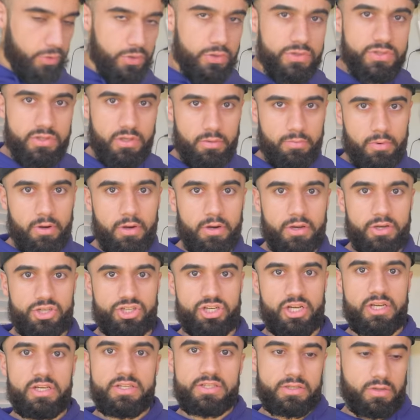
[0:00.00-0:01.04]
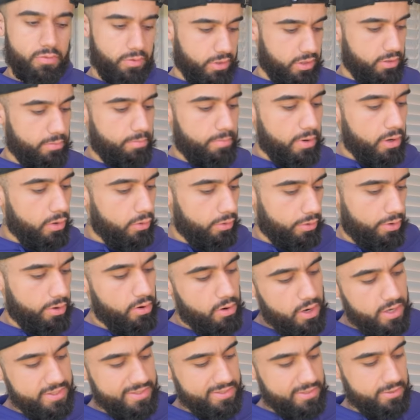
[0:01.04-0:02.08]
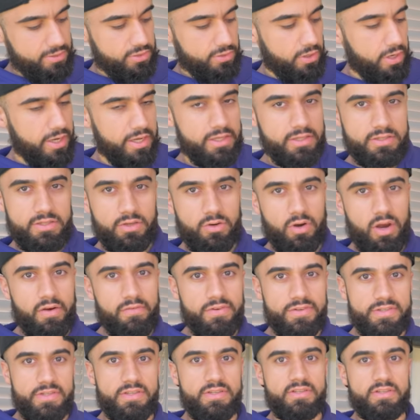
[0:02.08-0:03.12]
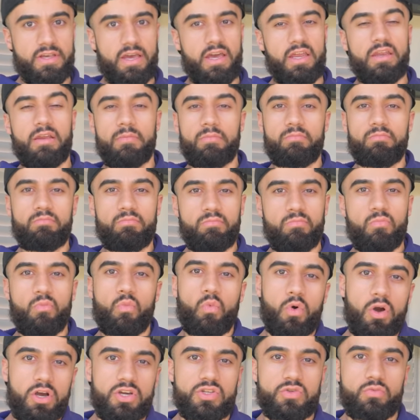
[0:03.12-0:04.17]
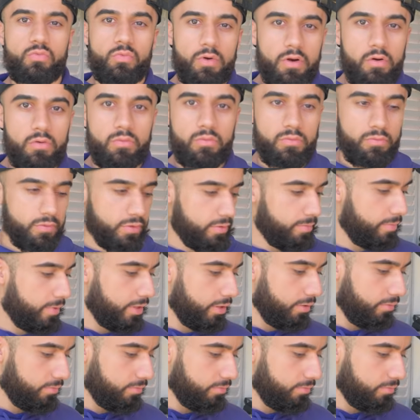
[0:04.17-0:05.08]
we're using American cheese so it can melt nice and tight into the crevices. And it works well with the meat.